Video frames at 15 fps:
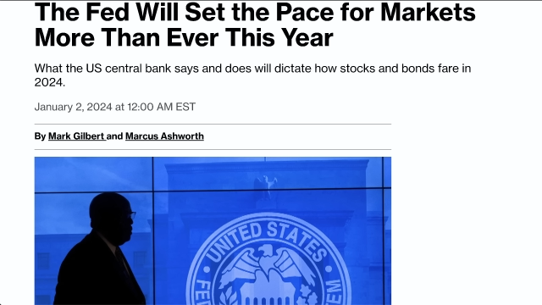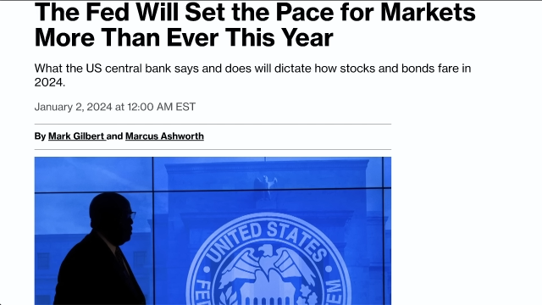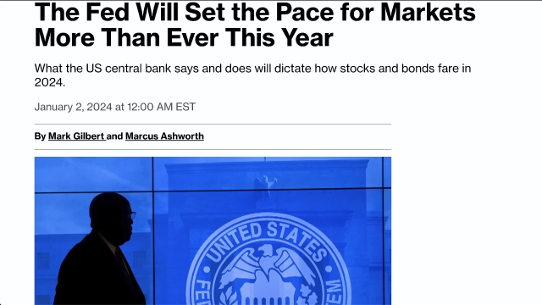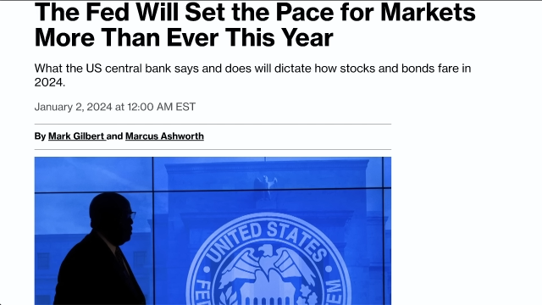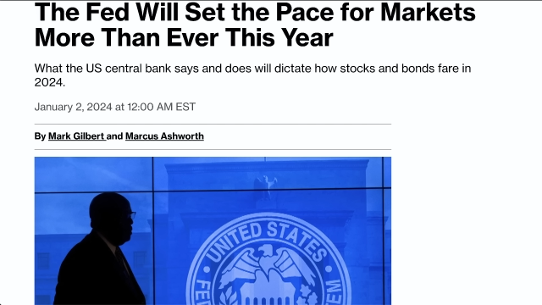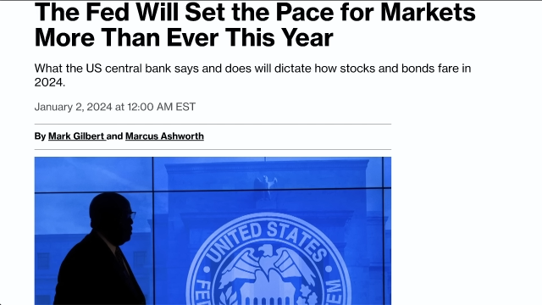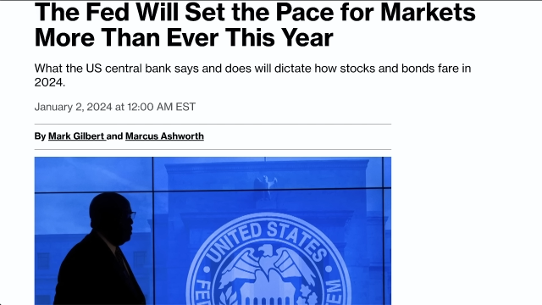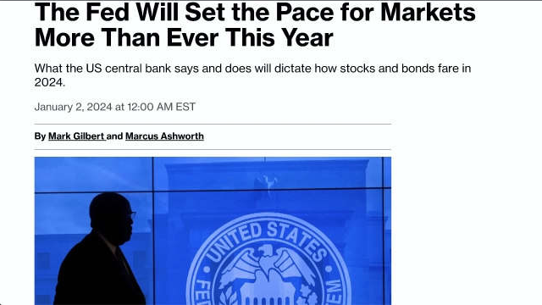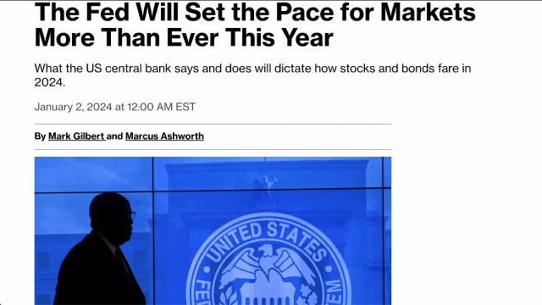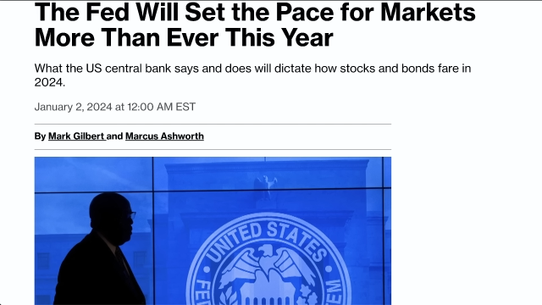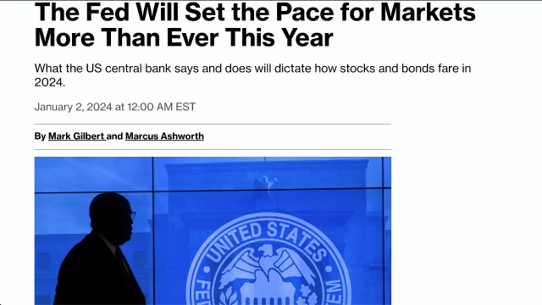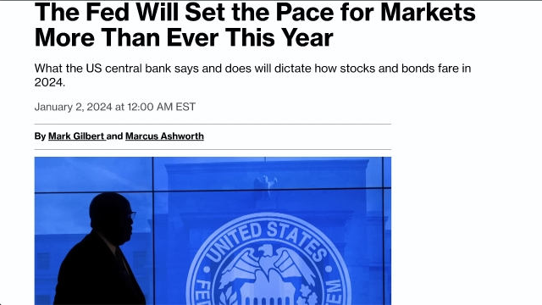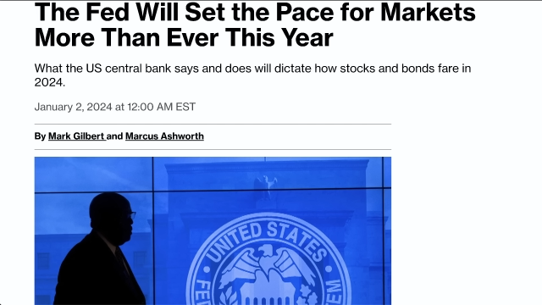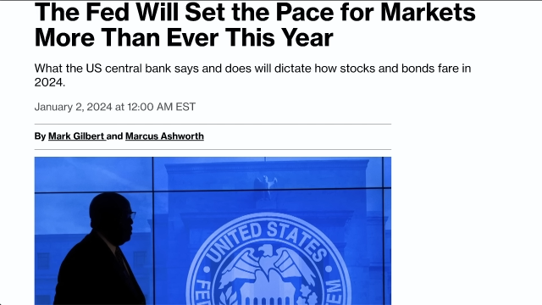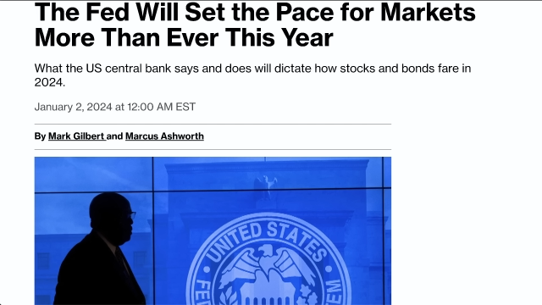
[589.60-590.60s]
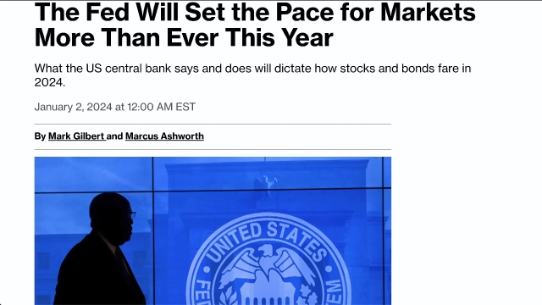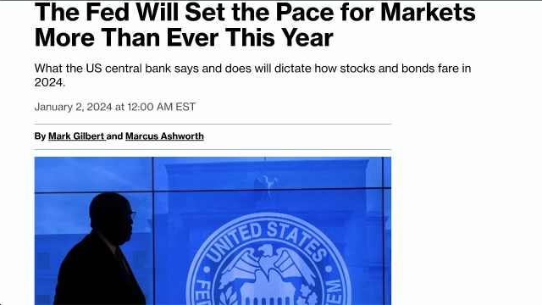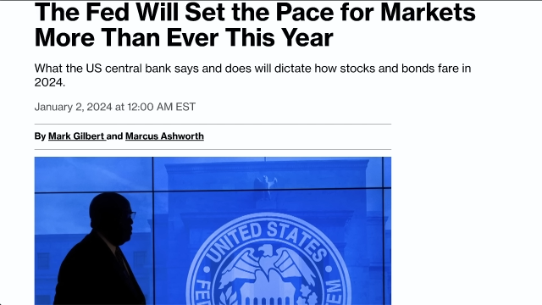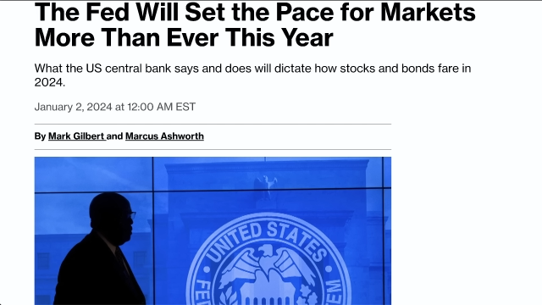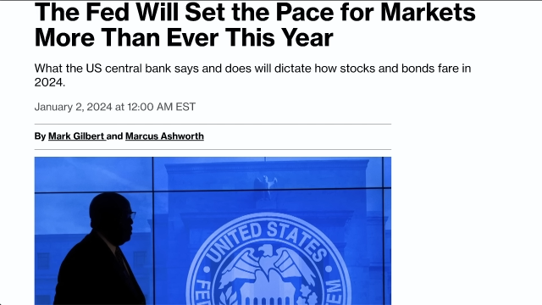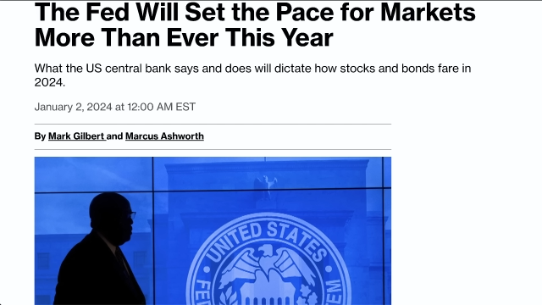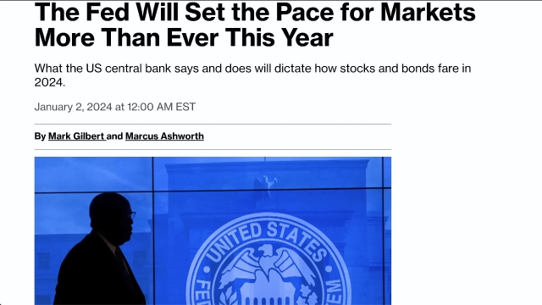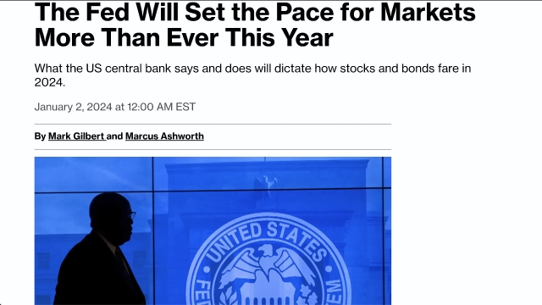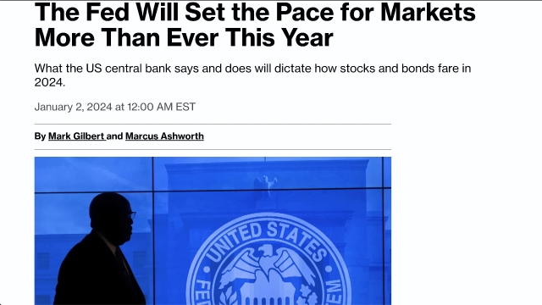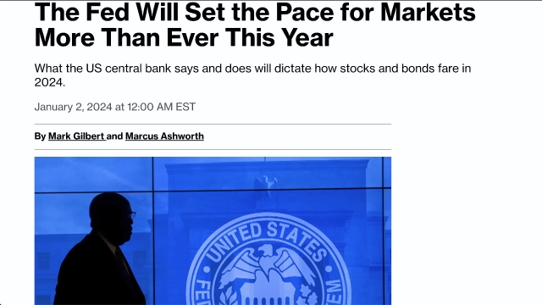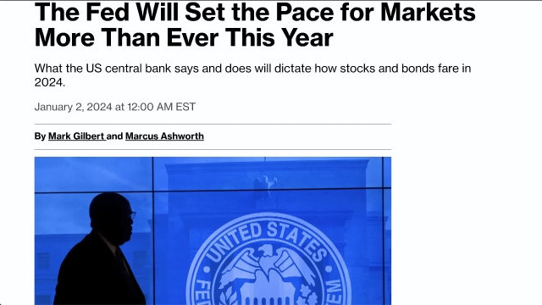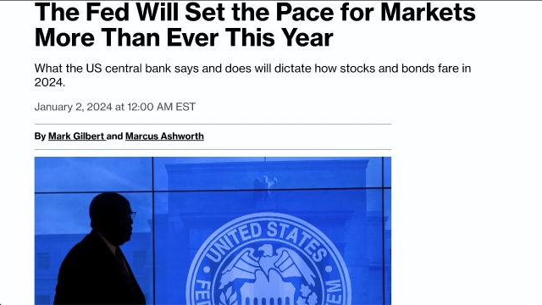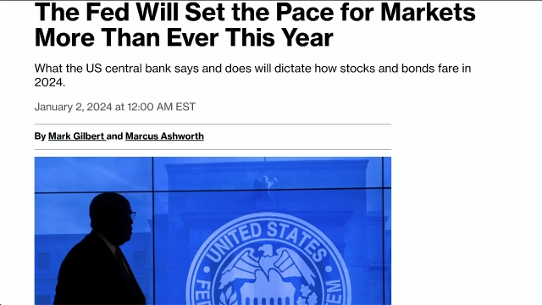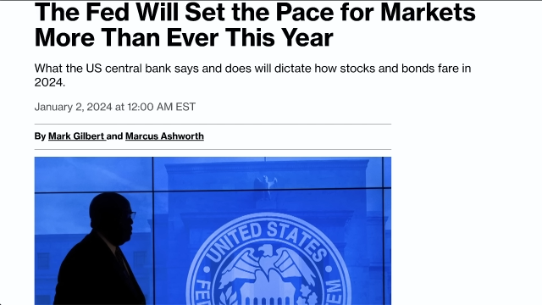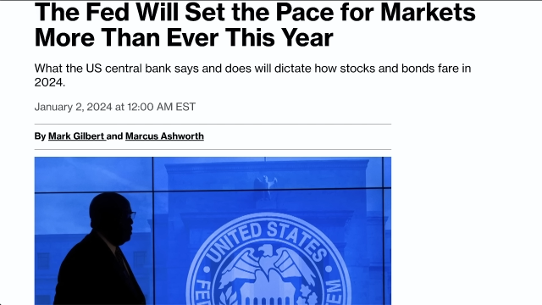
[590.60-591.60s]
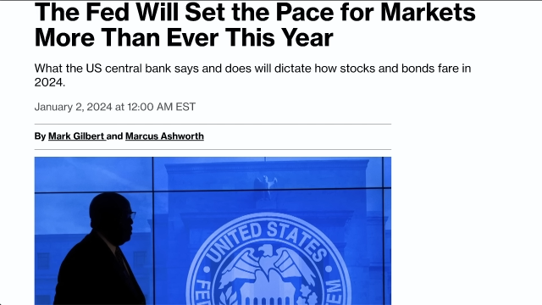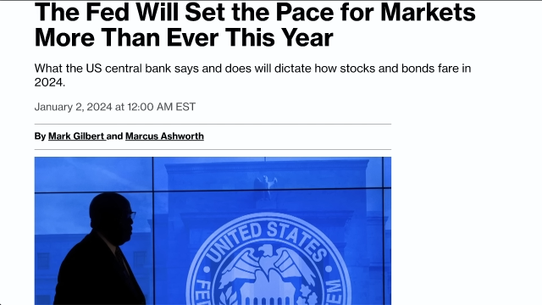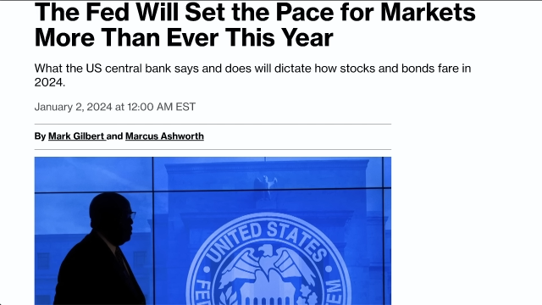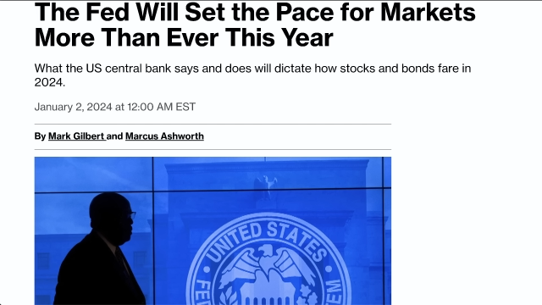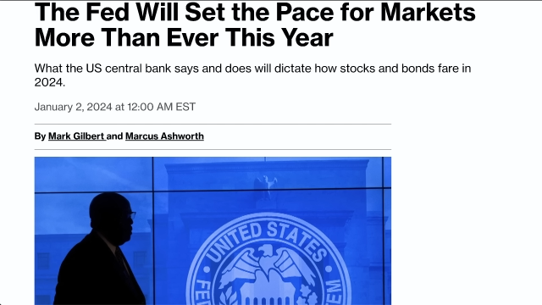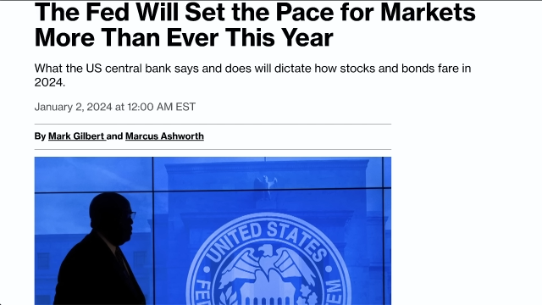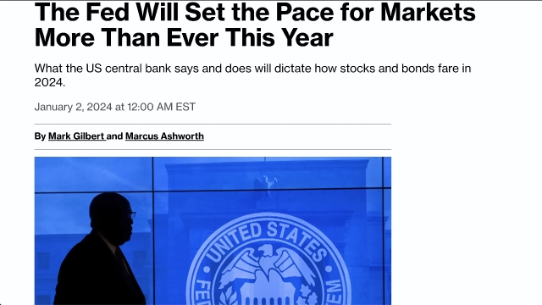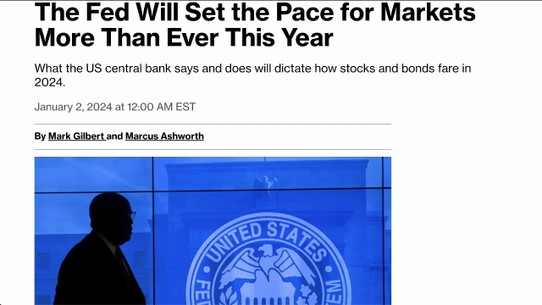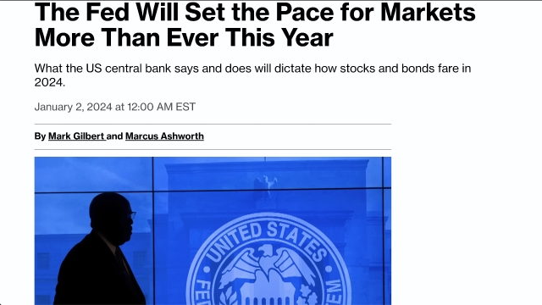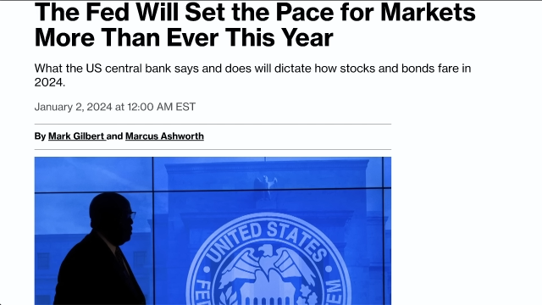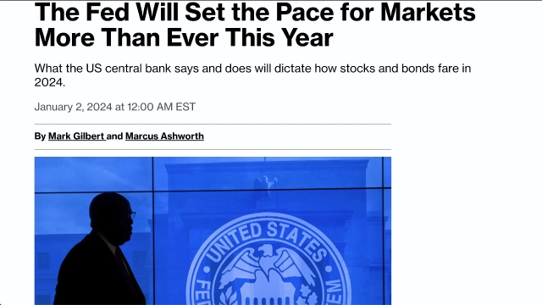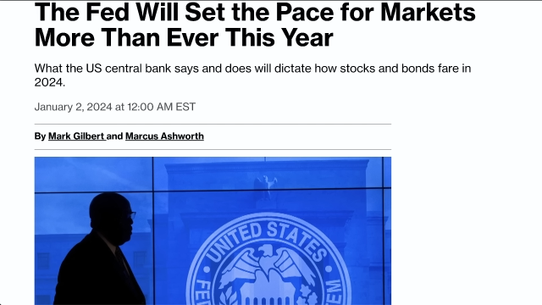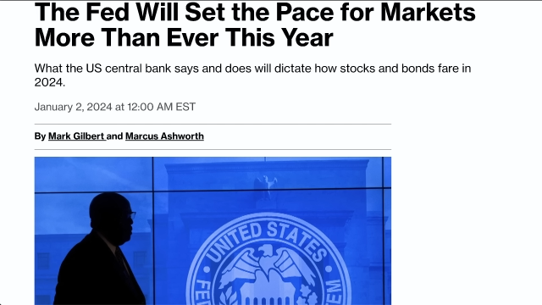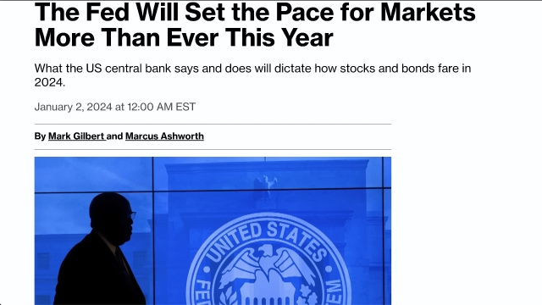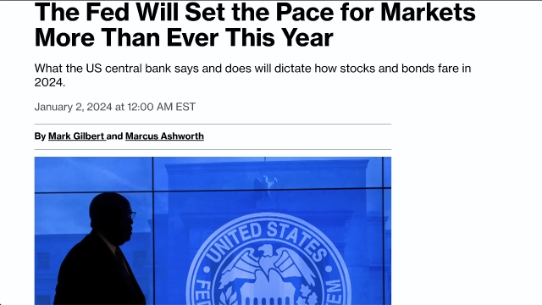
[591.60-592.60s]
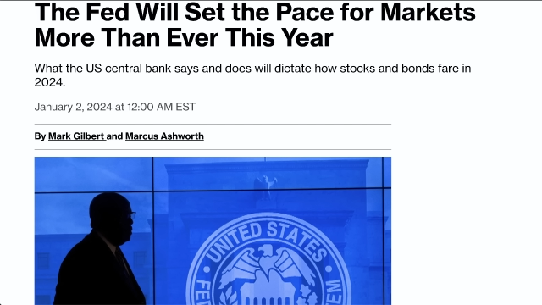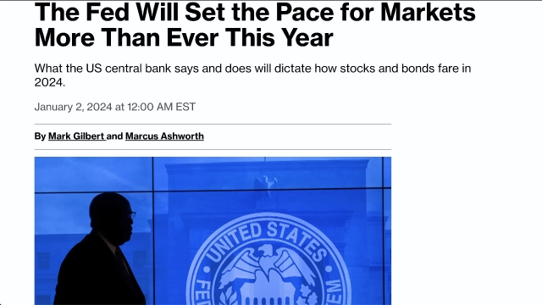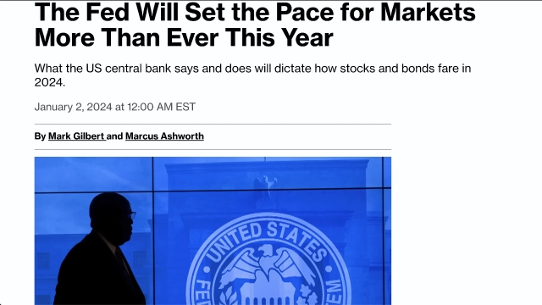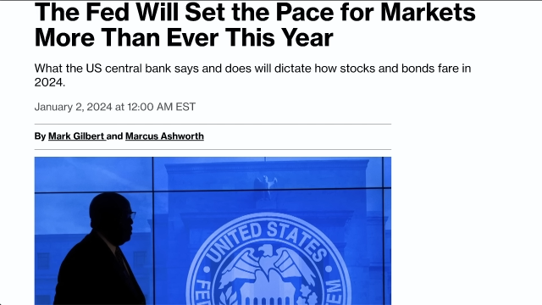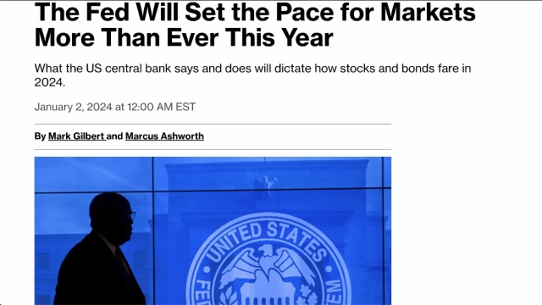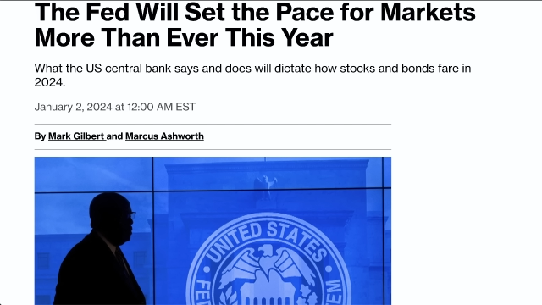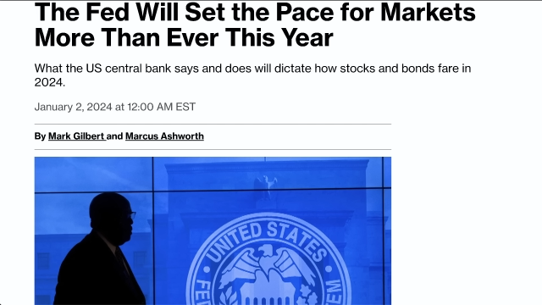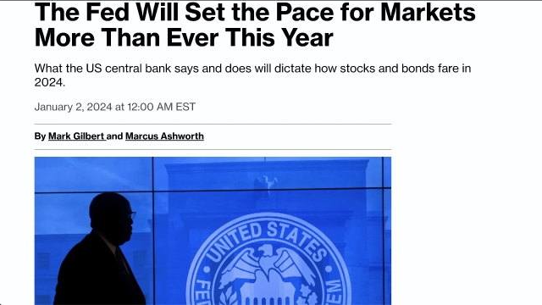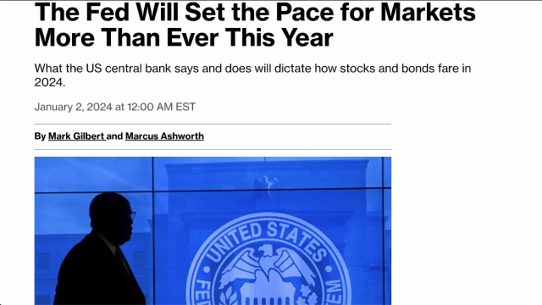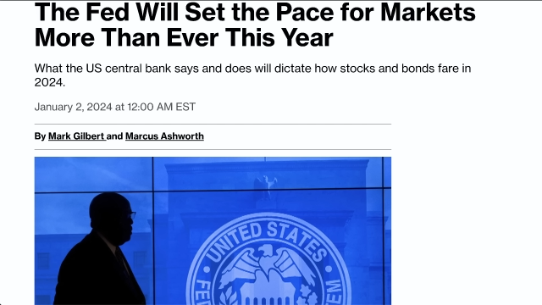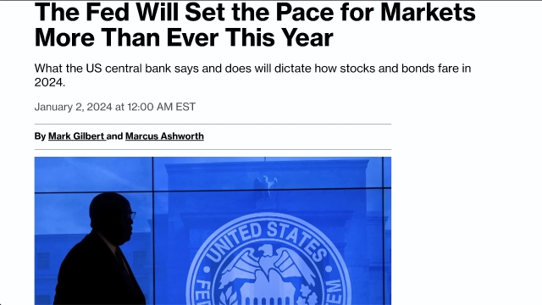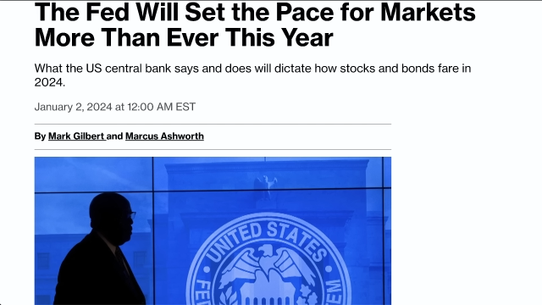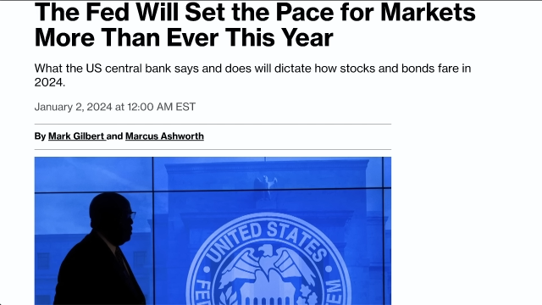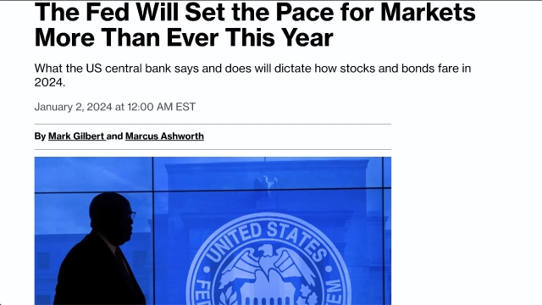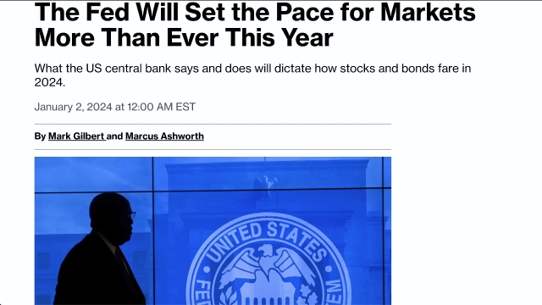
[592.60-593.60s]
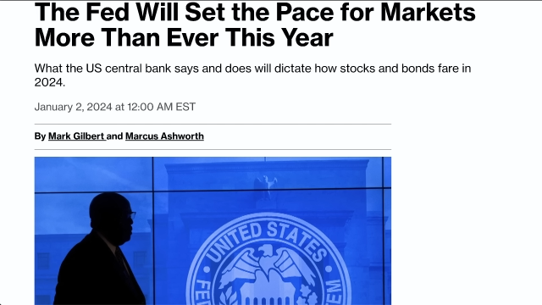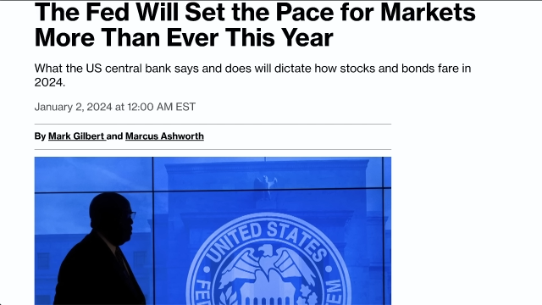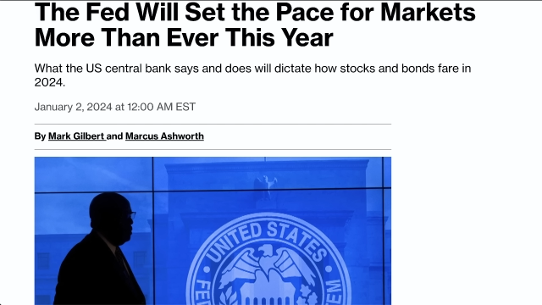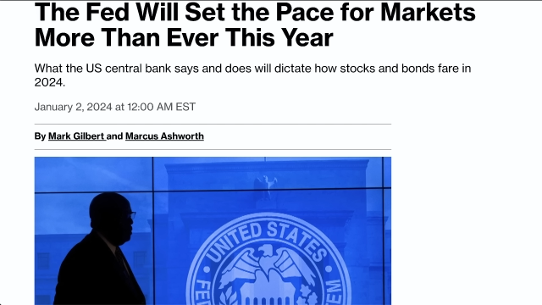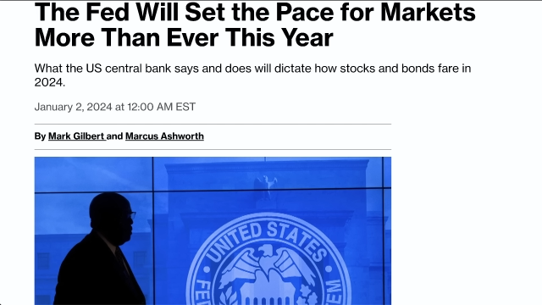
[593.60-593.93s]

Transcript: [unreadable: no face in view]